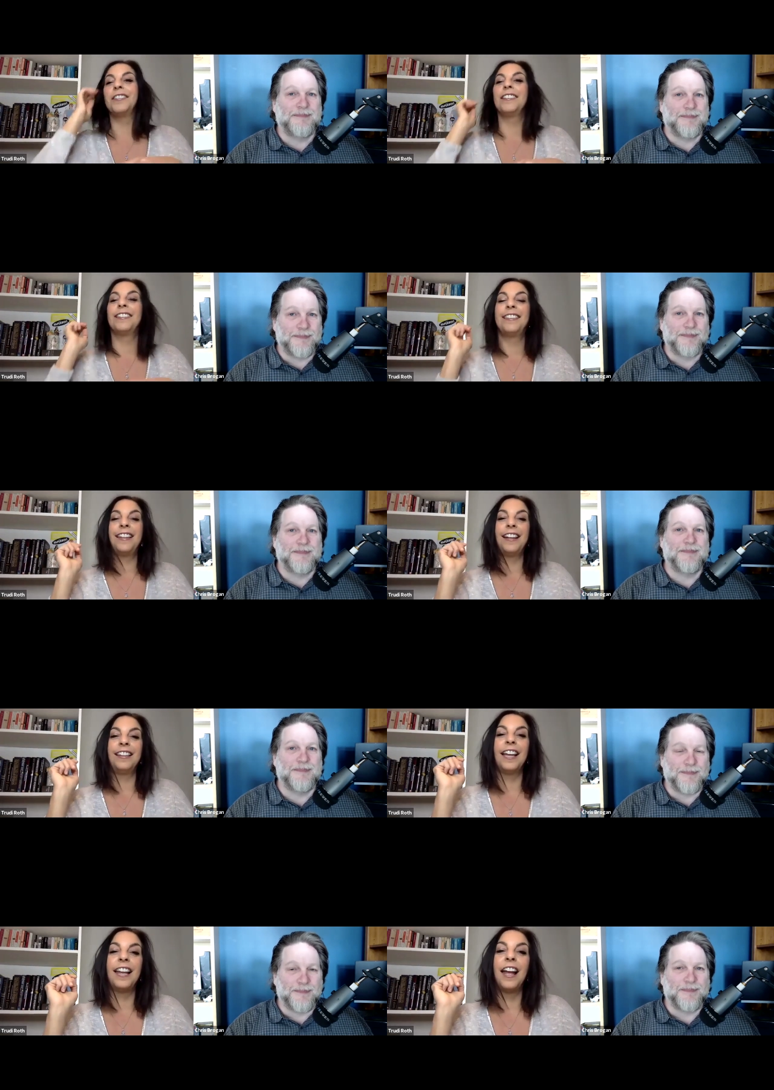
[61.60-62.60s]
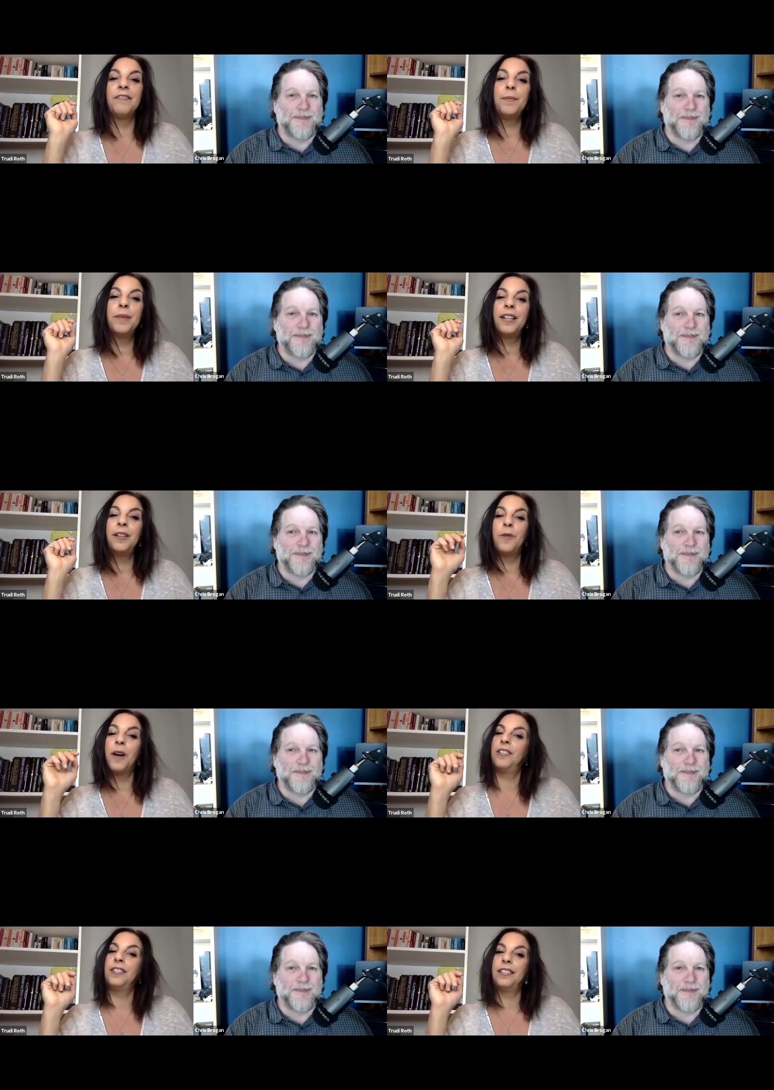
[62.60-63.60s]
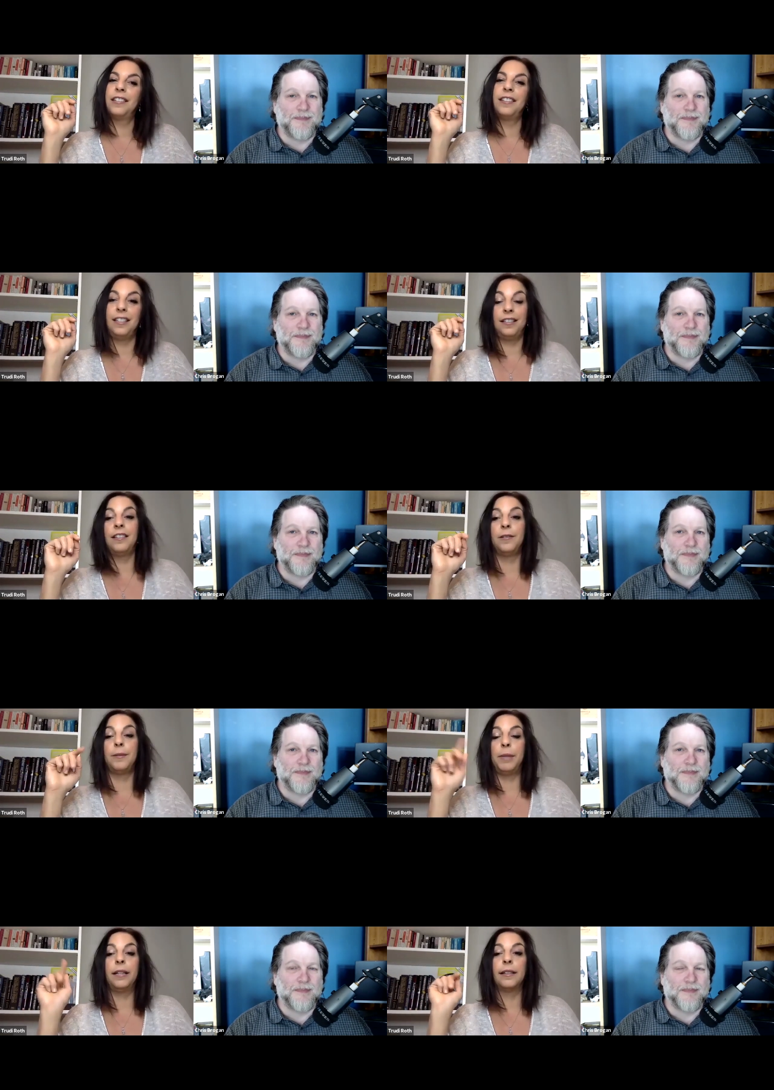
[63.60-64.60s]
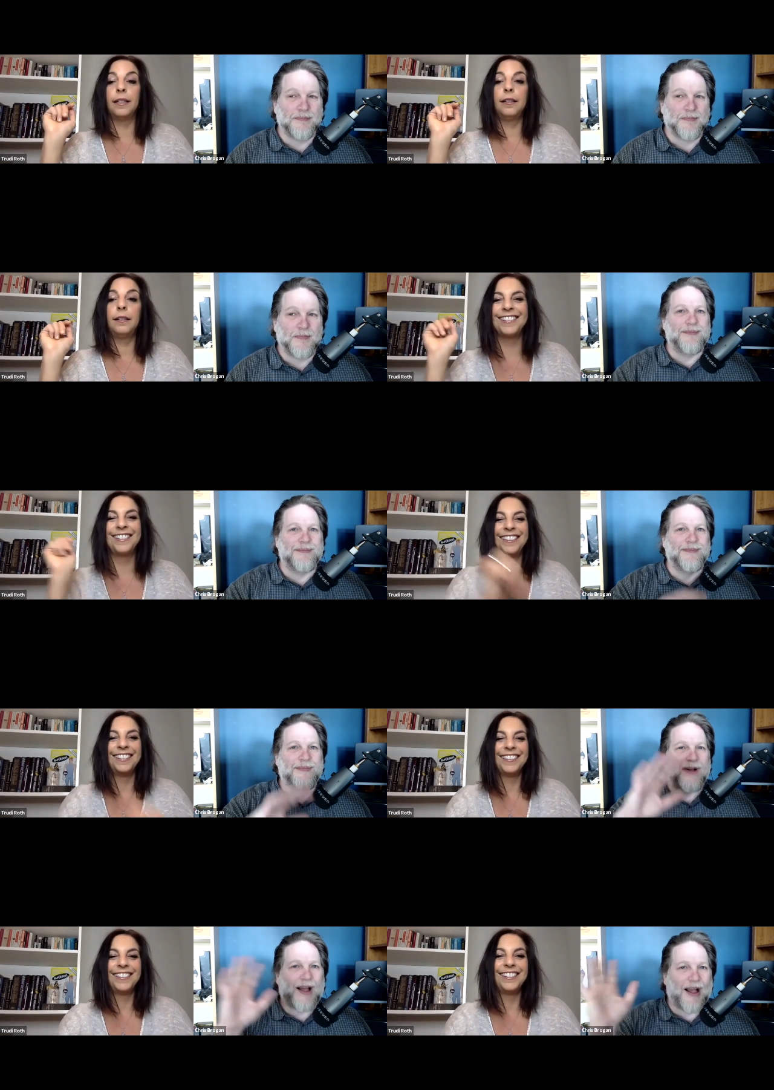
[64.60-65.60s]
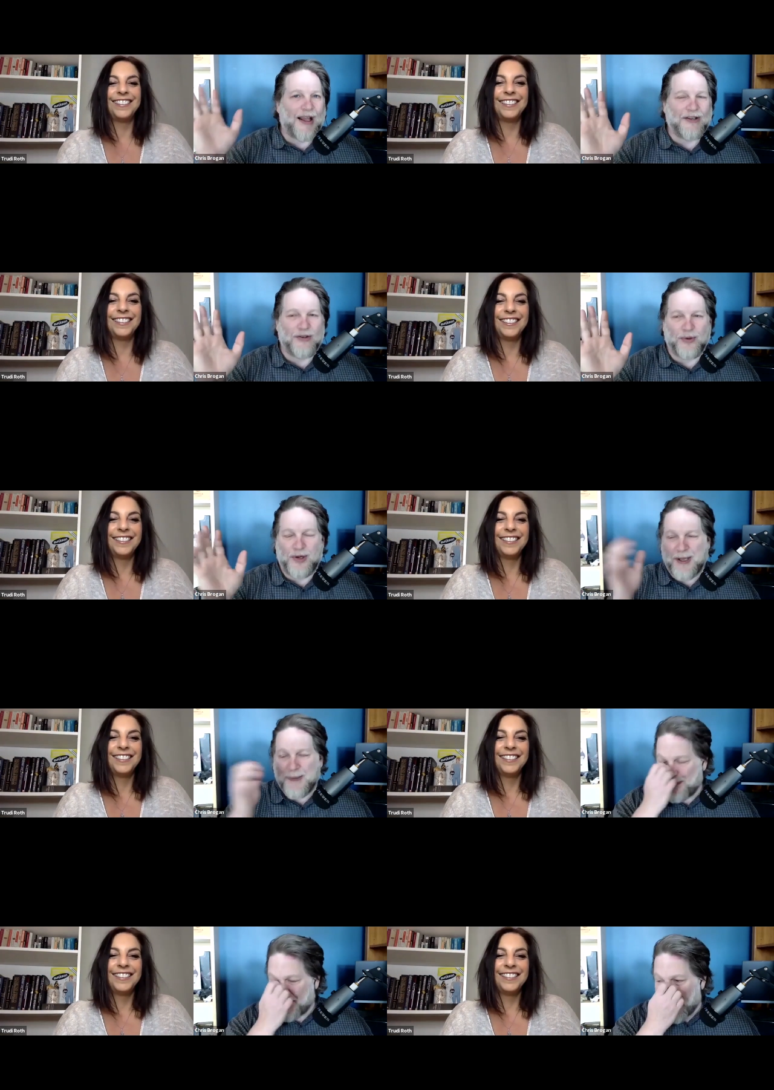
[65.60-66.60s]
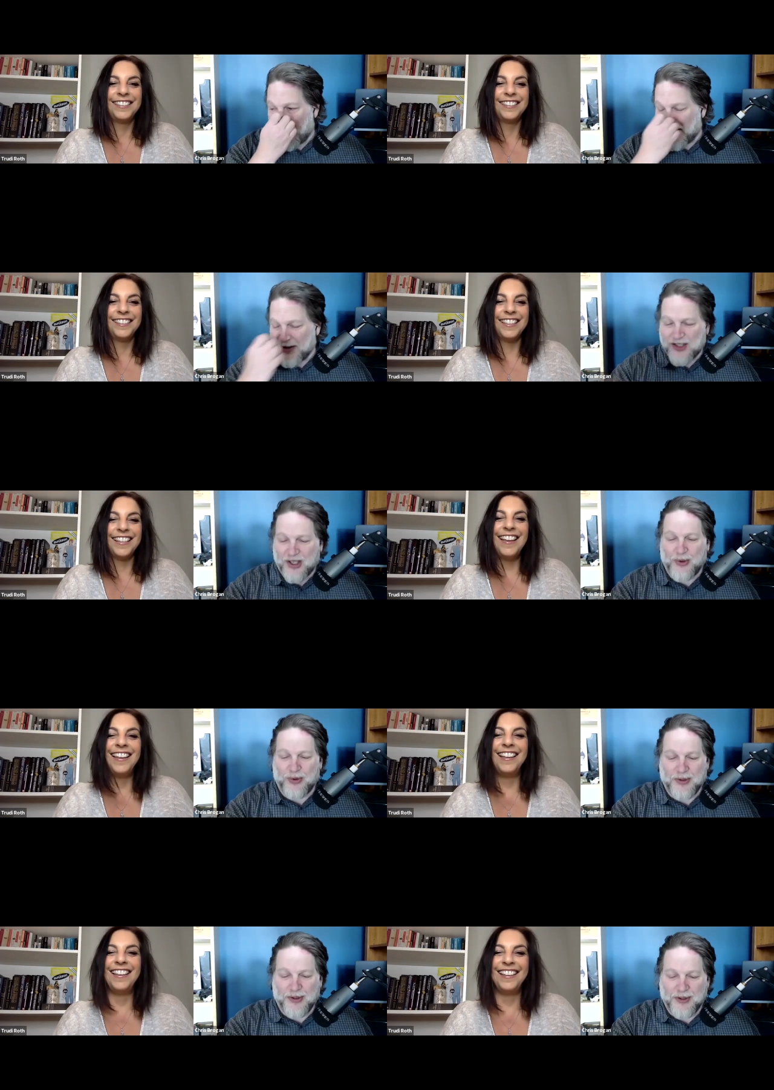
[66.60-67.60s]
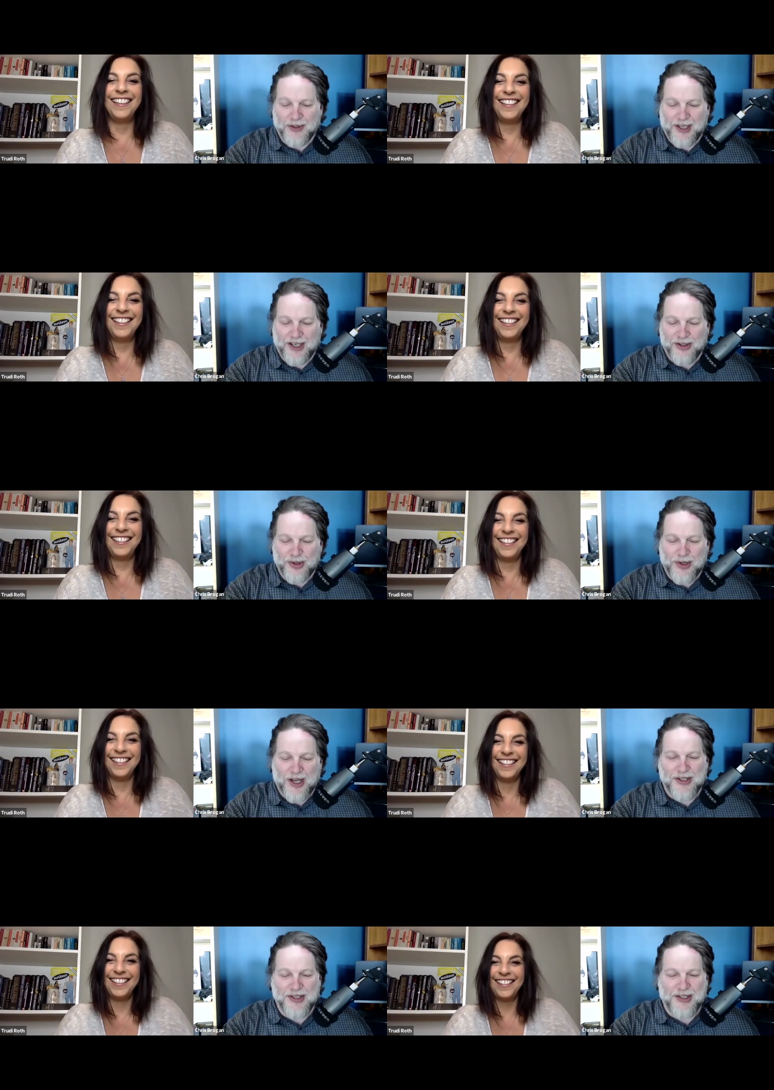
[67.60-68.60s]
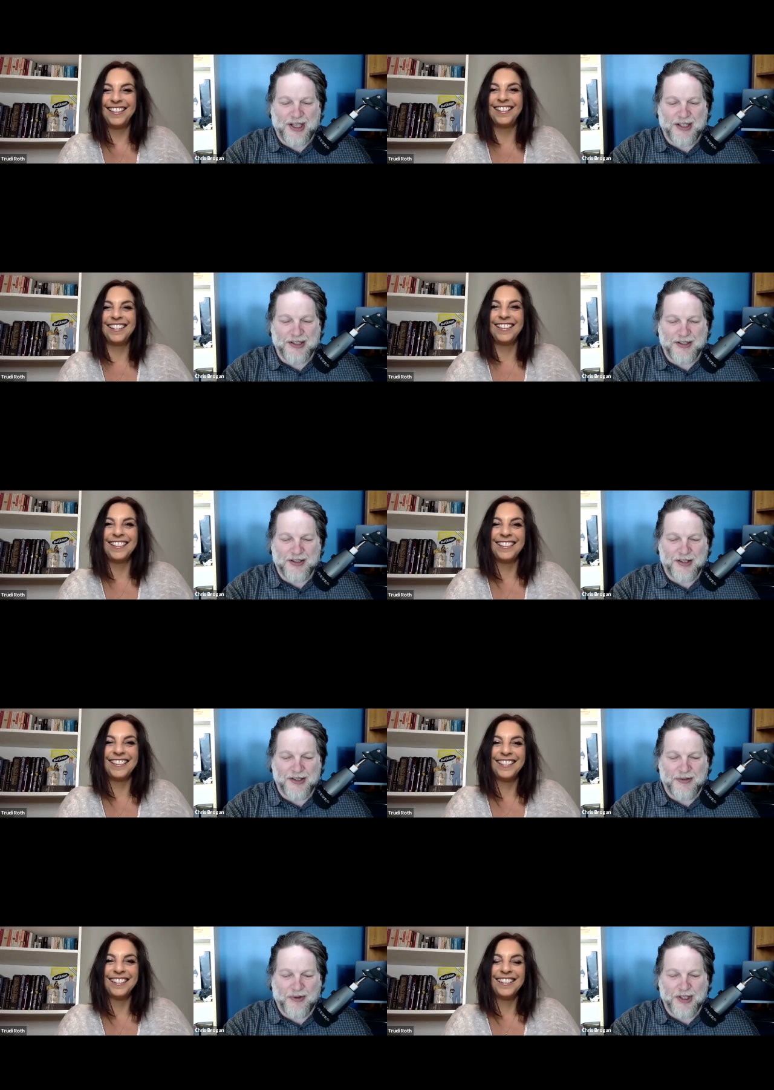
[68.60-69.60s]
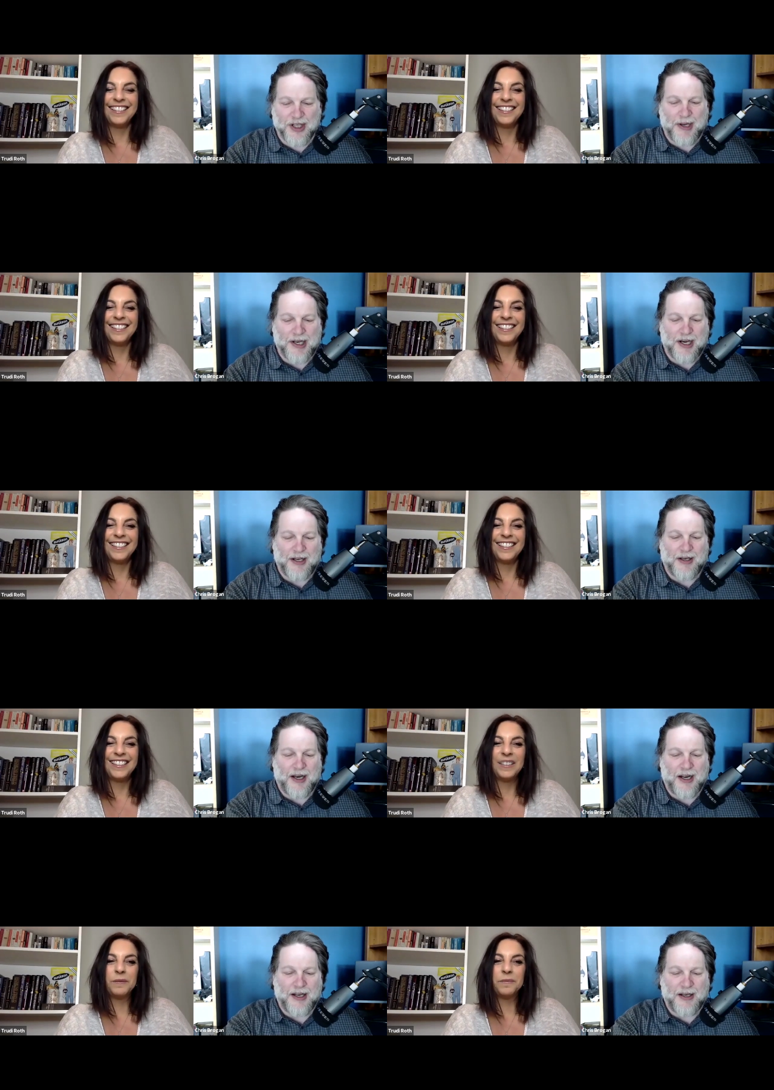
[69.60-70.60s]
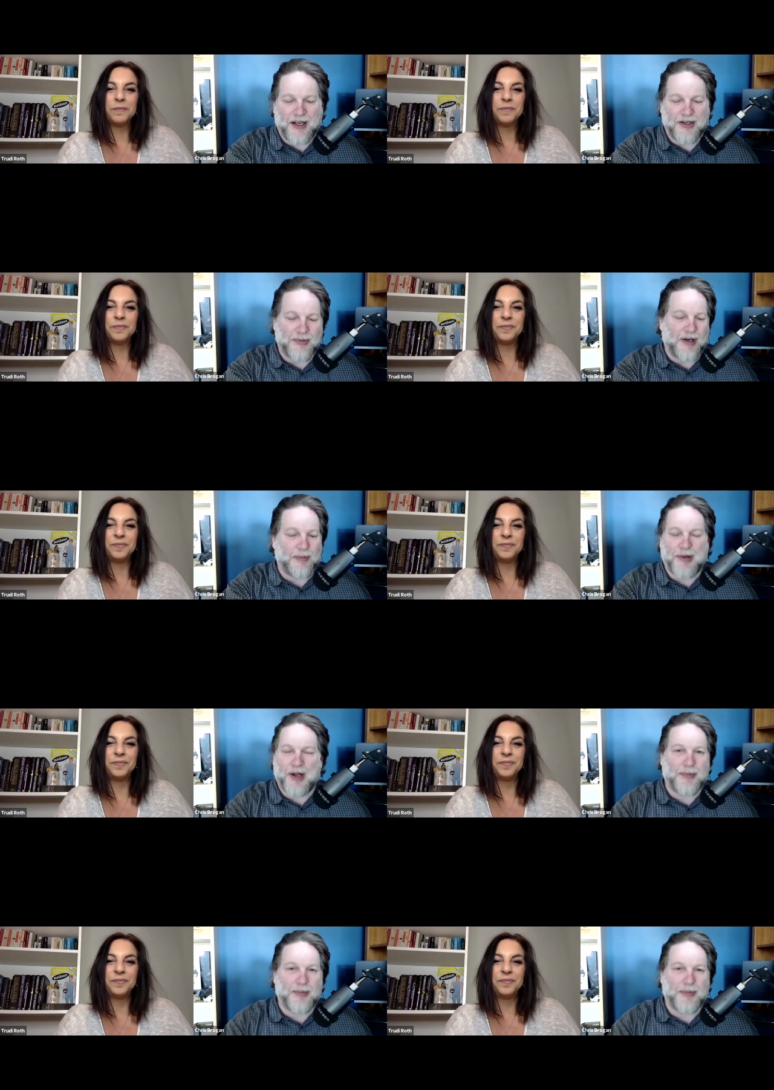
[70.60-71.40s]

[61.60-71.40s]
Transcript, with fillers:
Speaker 1: is a thing that everybody who watches this needs to do immediately.
Speaker 2: Hi, Trudy. So in two thousand six is the first time I did it. And I, I just made a blog